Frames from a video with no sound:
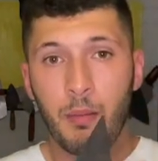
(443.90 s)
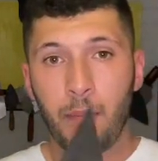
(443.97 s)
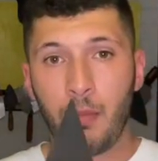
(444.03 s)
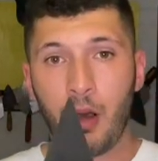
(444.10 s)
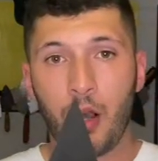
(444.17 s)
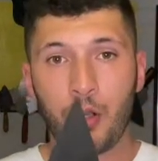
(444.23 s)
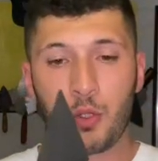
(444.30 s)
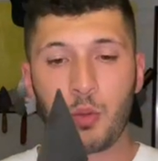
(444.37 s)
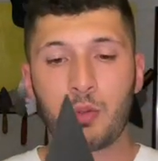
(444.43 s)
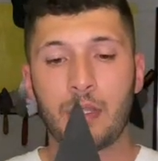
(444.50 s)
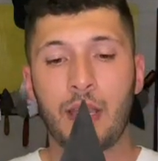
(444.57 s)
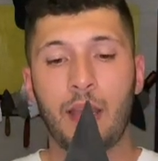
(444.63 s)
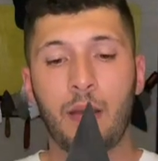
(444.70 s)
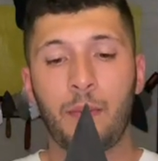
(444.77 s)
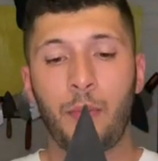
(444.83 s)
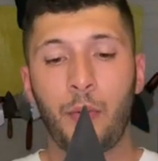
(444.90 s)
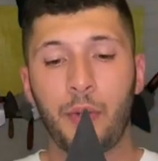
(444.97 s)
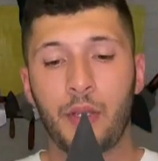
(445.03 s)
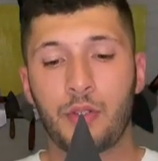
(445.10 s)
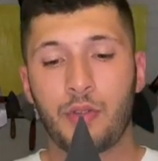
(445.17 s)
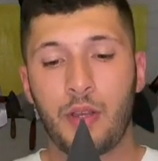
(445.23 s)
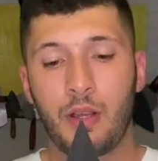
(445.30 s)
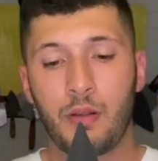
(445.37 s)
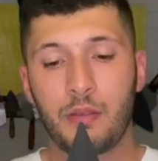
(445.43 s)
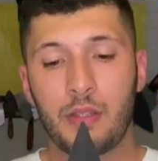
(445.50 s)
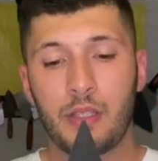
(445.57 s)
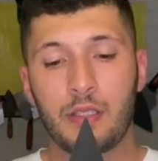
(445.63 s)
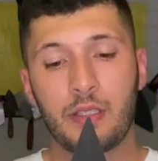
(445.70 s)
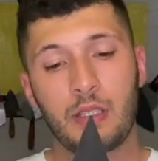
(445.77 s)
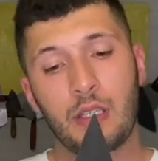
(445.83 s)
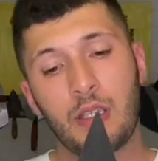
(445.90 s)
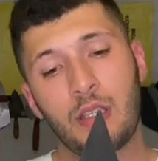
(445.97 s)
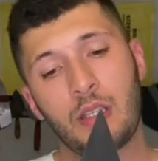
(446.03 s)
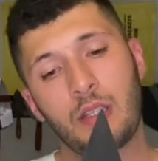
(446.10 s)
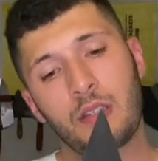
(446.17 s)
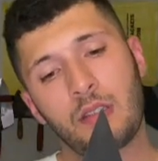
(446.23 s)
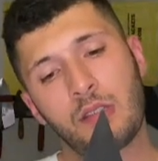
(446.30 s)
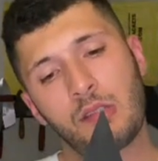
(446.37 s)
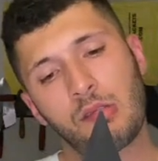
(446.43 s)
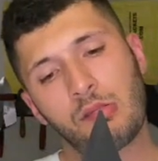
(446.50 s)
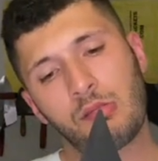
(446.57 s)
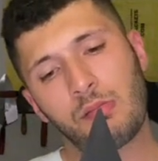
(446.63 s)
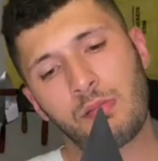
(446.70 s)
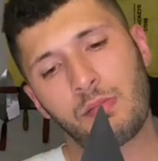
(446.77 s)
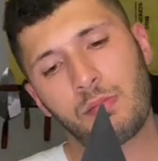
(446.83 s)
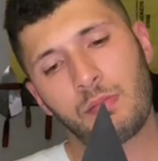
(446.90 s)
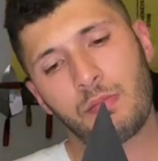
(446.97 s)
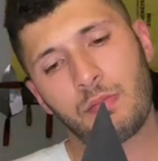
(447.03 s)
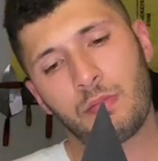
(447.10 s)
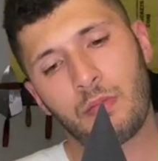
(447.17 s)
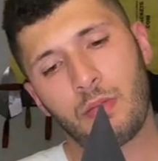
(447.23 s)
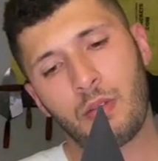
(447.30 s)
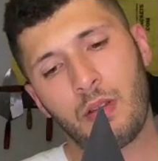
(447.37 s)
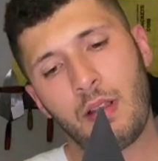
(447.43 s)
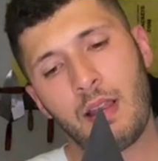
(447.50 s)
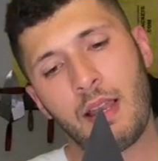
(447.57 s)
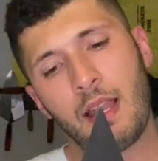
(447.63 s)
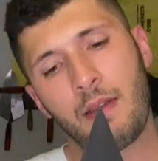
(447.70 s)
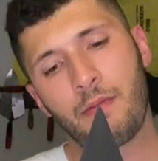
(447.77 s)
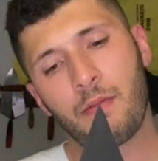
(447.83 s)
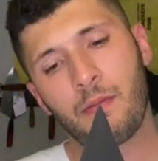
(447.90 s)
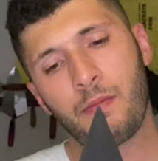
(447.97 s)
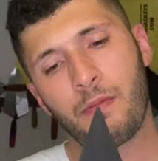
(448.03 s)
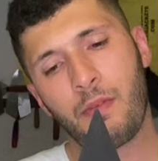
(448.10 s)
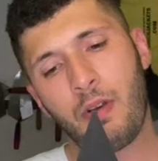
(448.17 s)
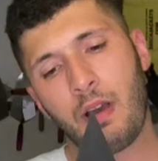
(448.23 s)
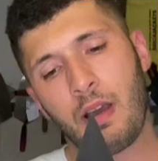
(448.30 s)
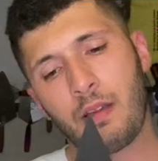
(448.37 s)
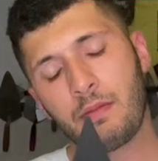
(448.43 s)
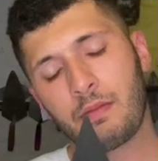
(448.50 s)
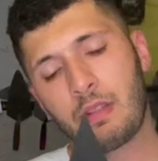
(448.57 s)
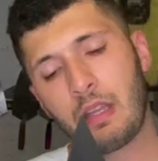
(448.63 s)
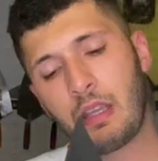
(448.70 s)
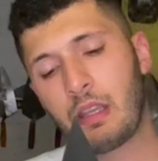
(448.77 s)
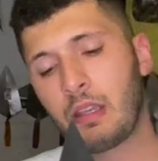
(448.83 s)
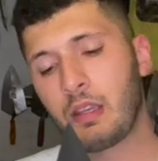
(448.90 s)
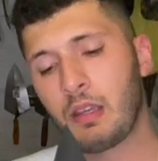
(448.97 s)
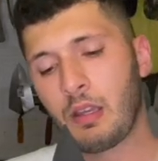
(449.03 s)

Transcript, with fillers: Marshalltown Pointing Trowel. This is 115D.